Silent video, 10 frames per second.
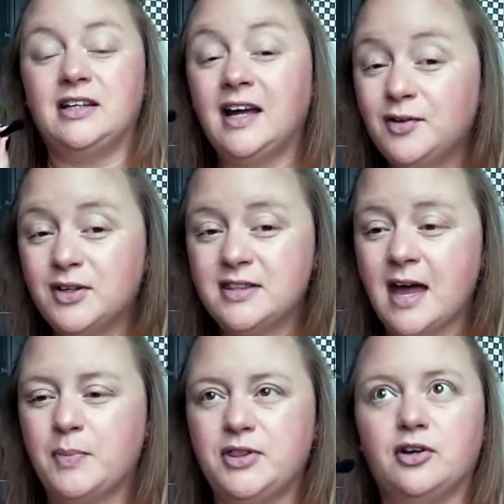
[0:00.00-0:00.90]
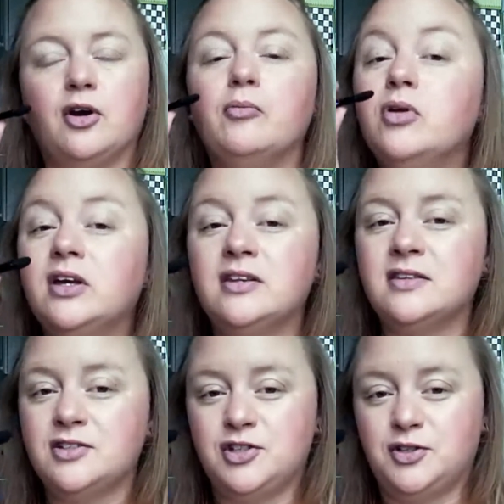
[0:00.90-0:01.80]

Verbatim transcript: and not only that but there are a million things you